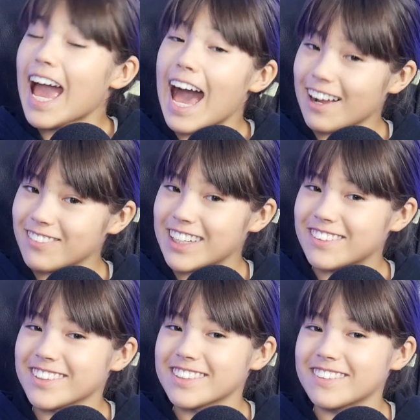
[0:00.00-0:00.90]
at
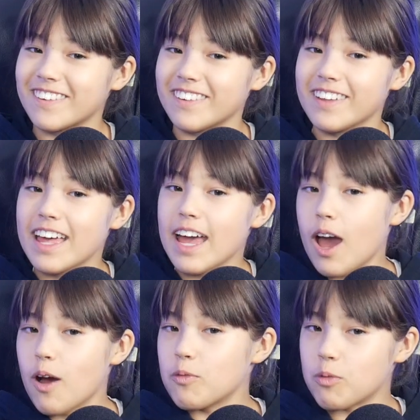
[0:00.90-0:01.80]
WEquil School.
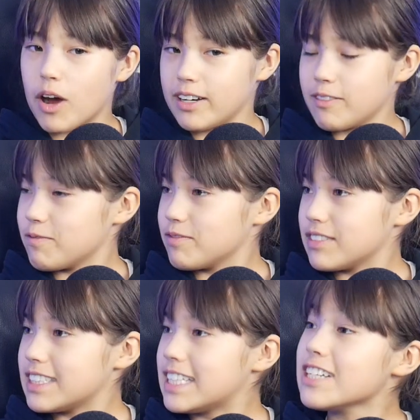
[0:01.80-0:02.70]
1,
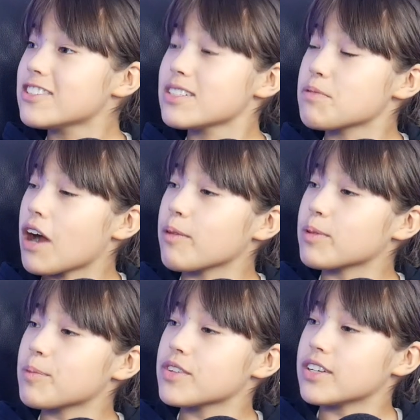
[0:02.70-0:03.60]
teach the
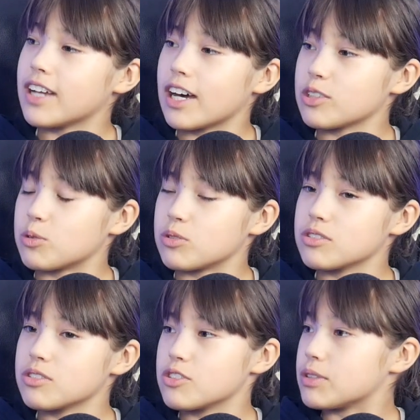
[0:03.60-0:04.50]
problems, not
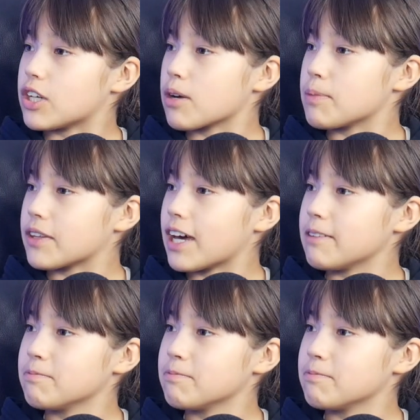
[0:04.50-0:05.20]
tools. Should we talk about that?